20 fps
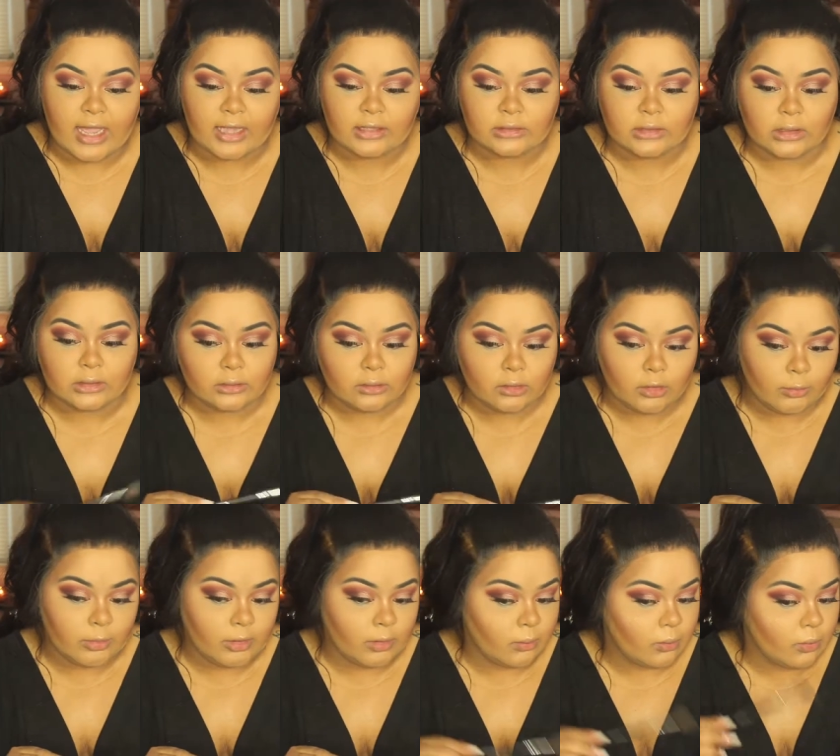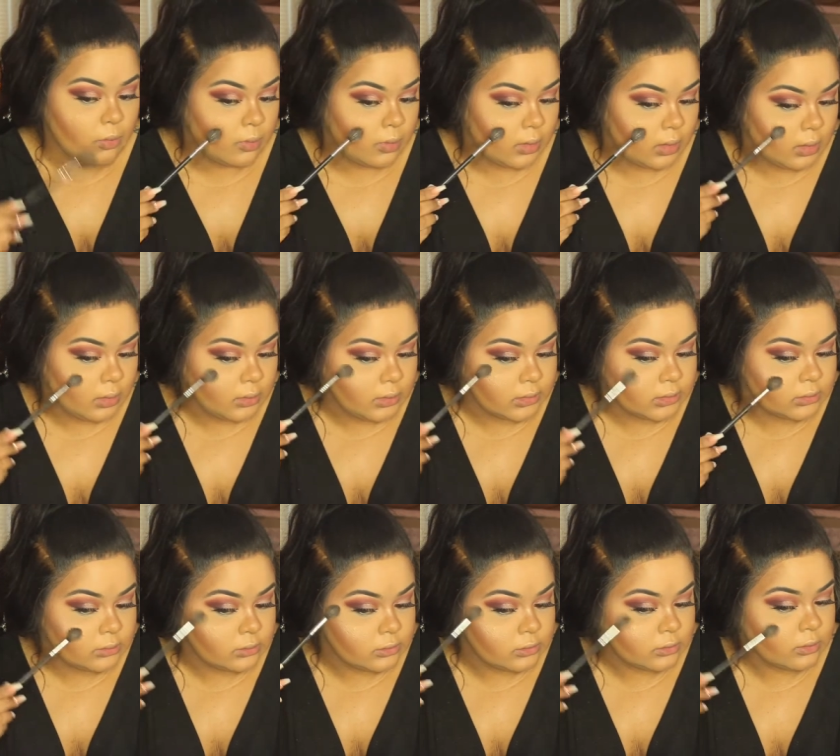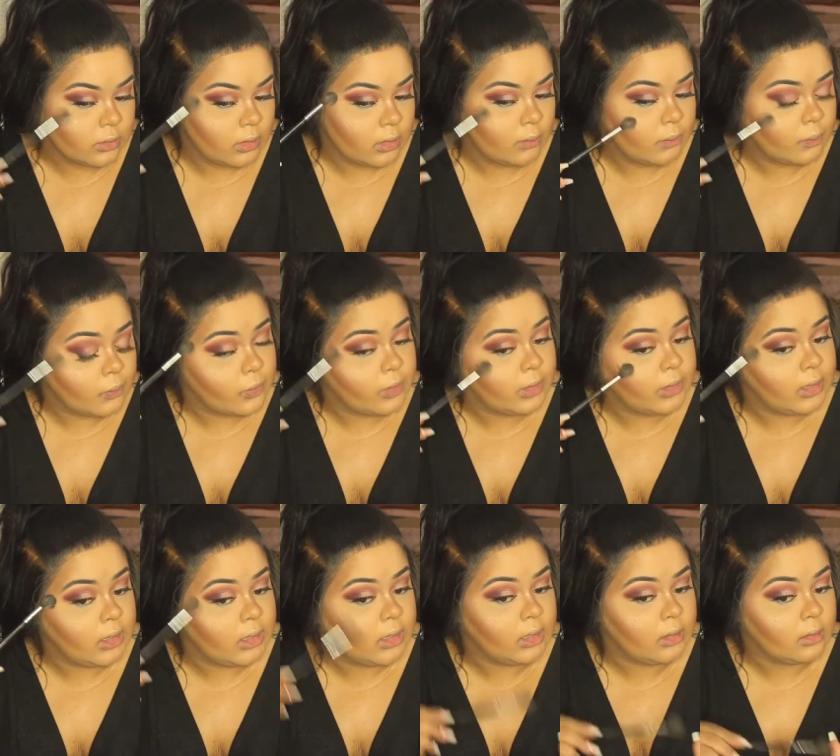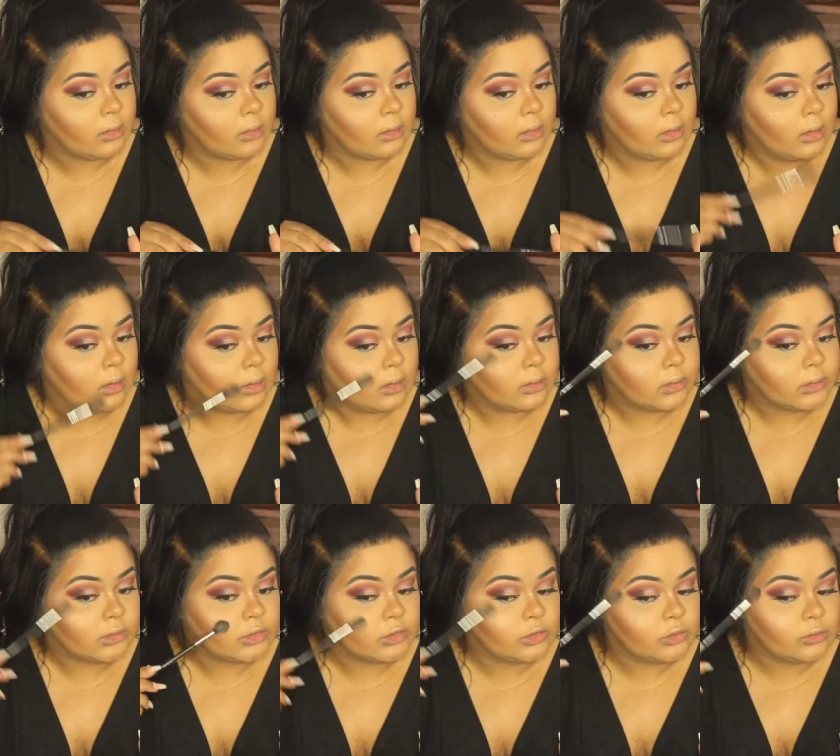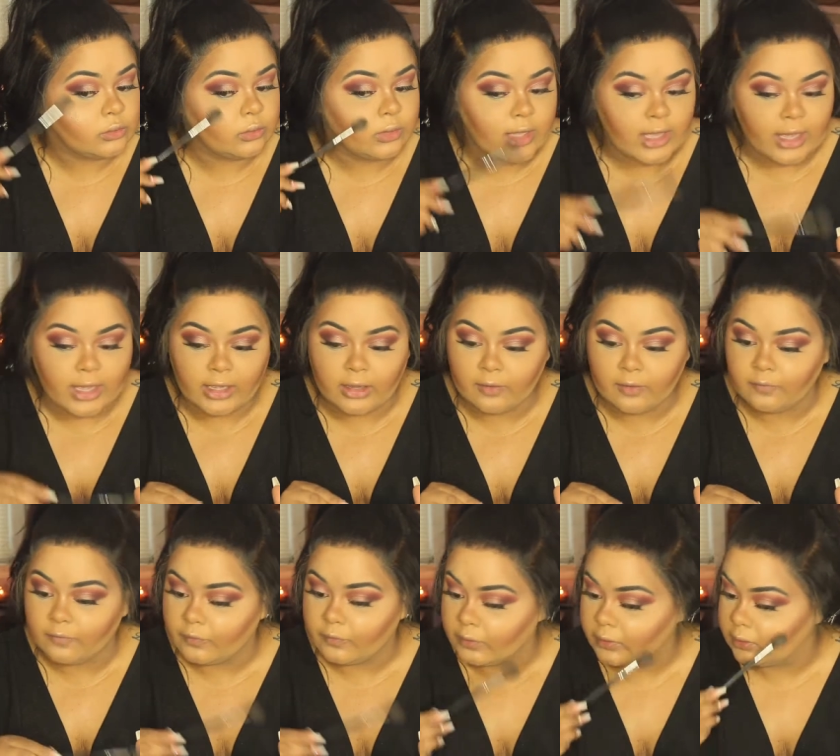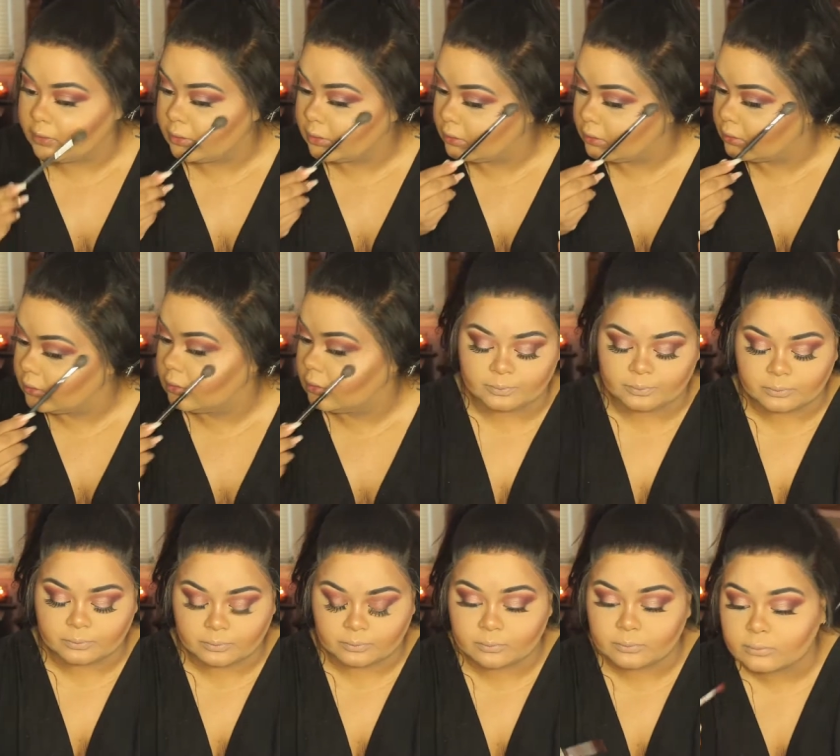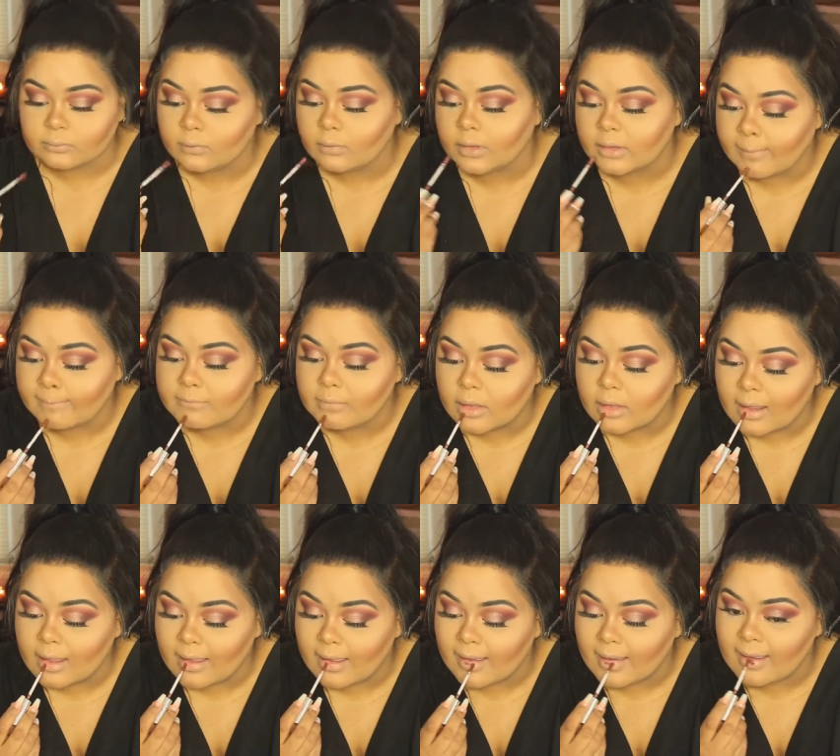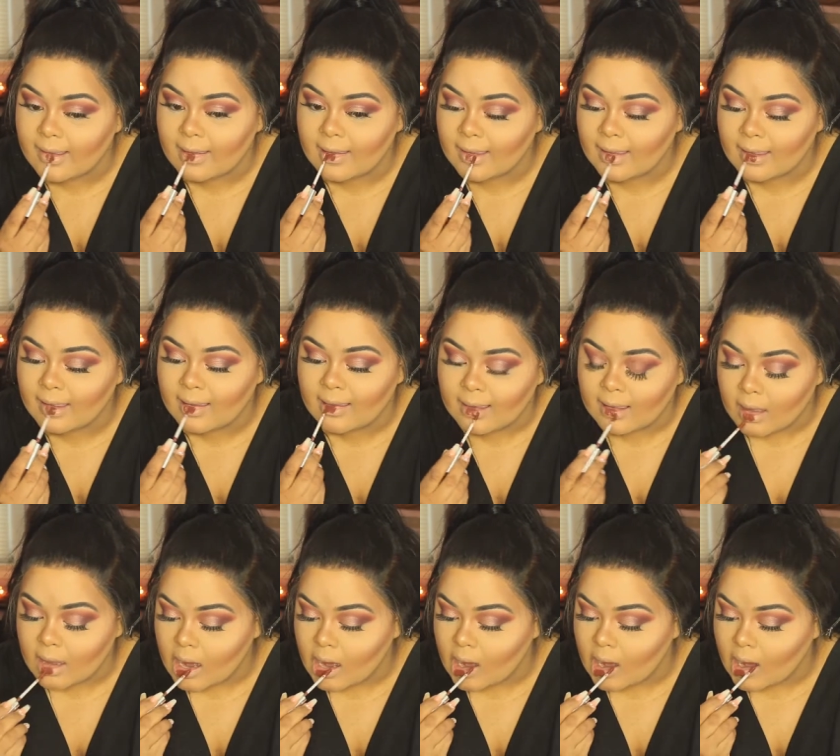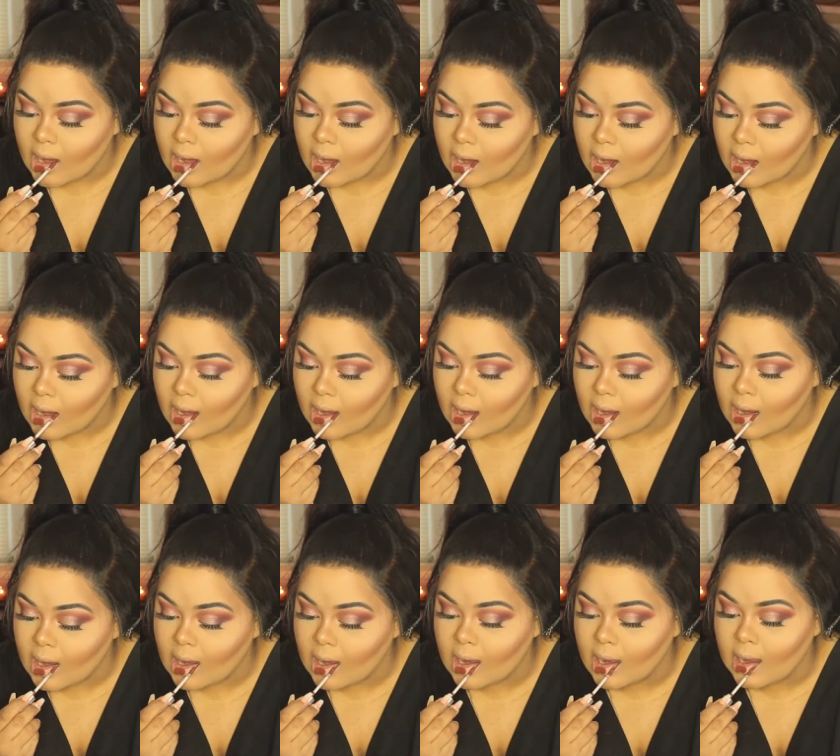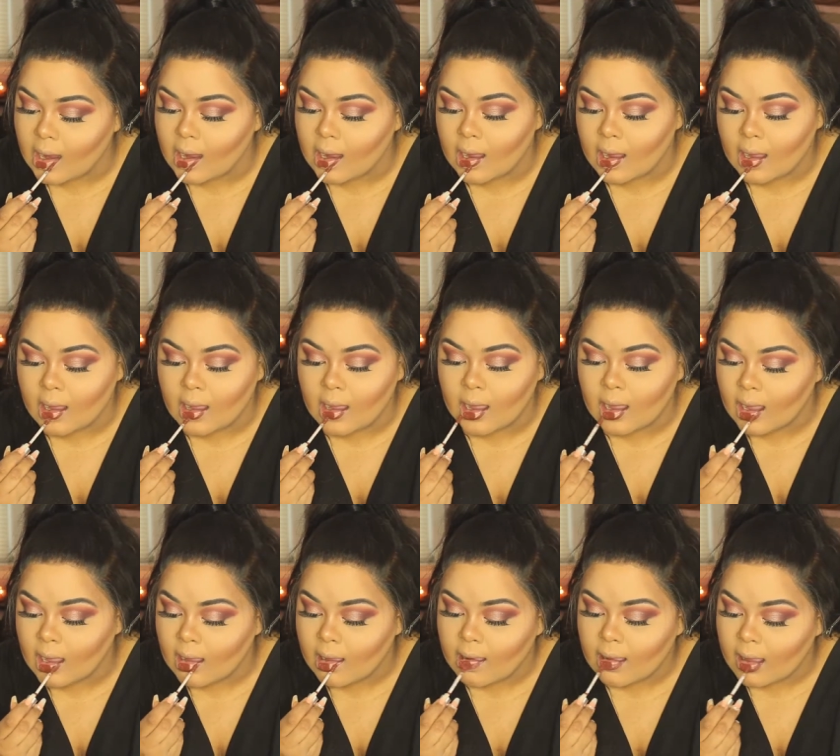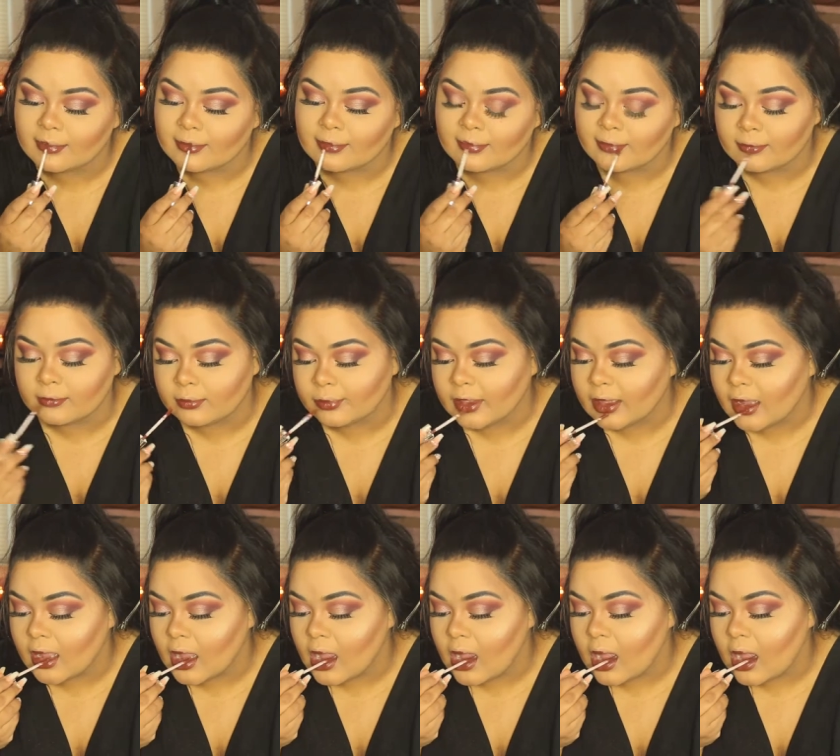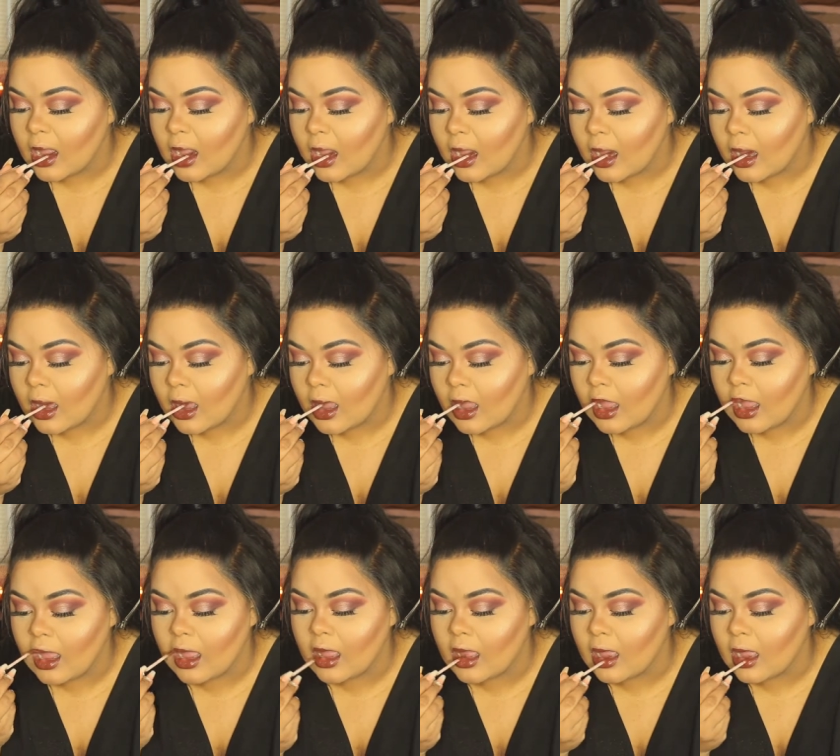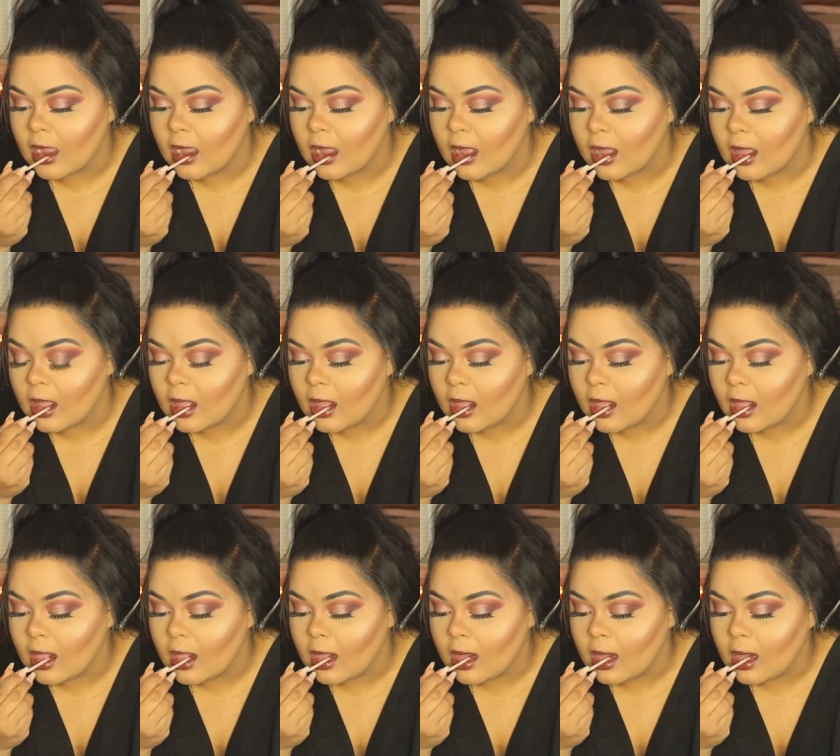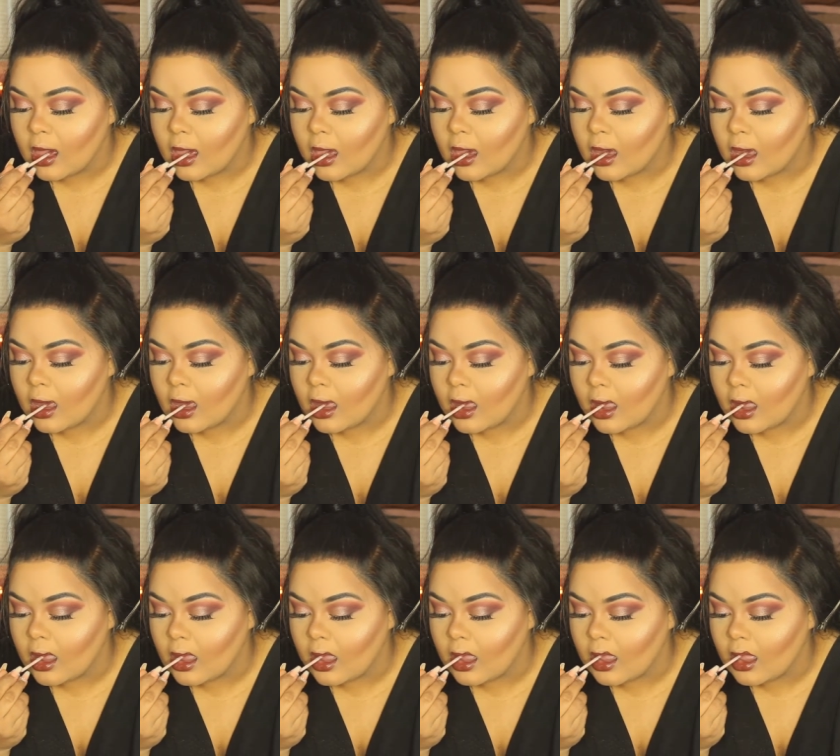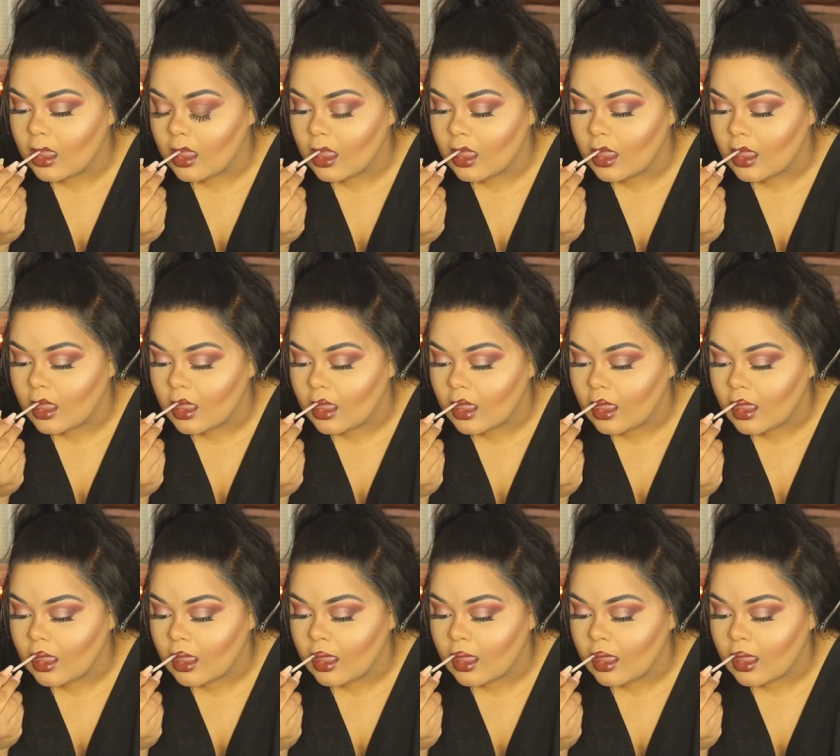add just a little bit more. This is just going to bring it to life. Okay, so I'm going to go ahead and put on lipstick real quick. This is the Anastasia Beverly Hills Bittersweet Liquid Lipstick.